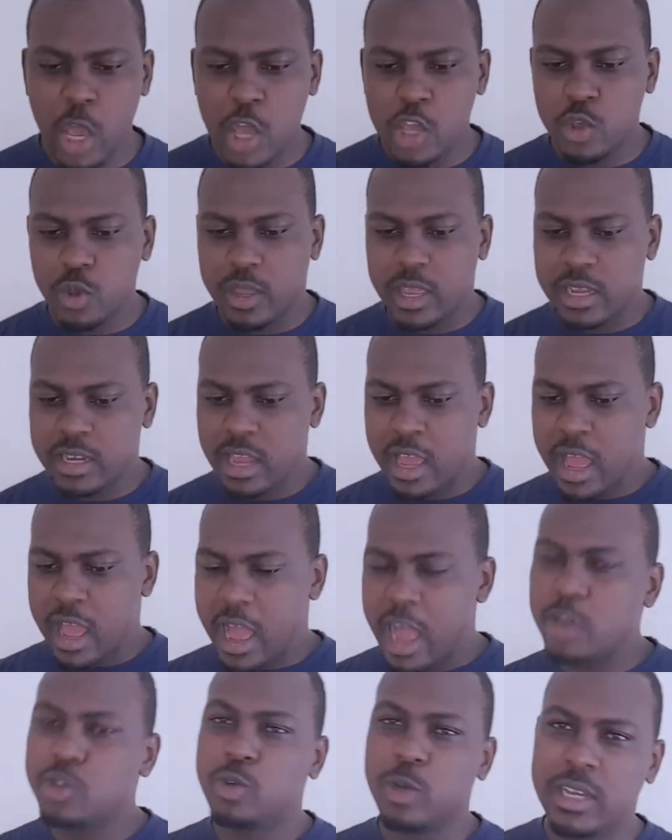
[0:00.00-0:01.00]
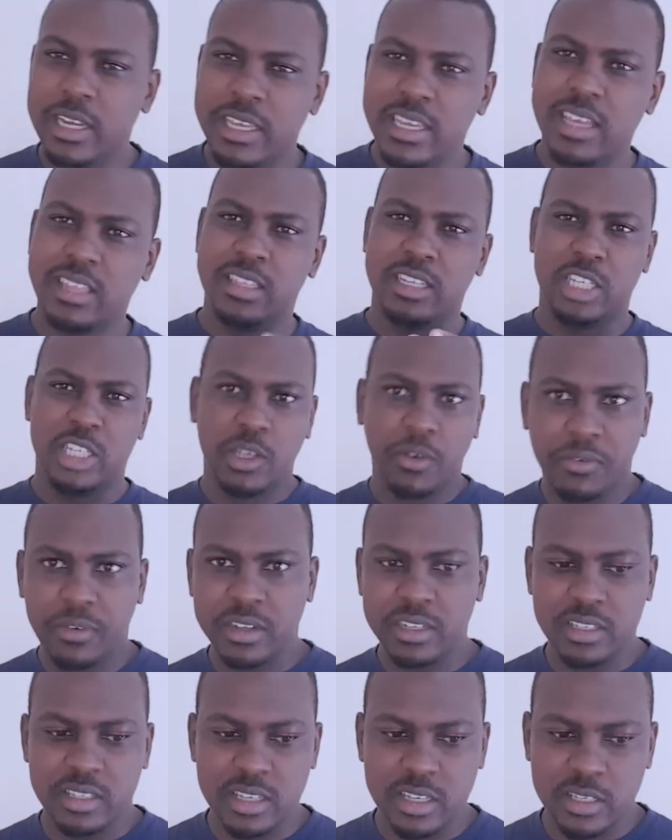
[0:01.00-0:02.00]
You can actually hear the
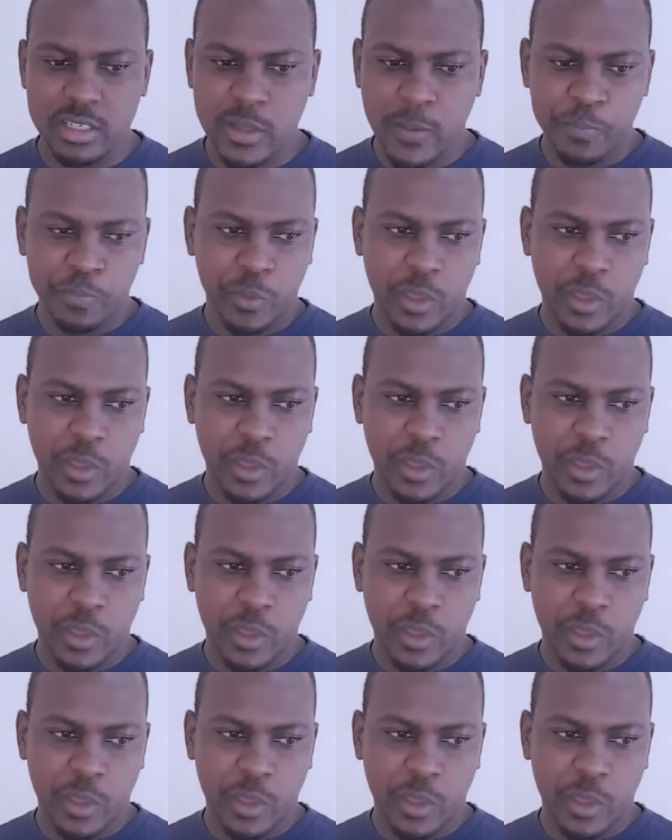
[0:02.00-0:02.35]
differences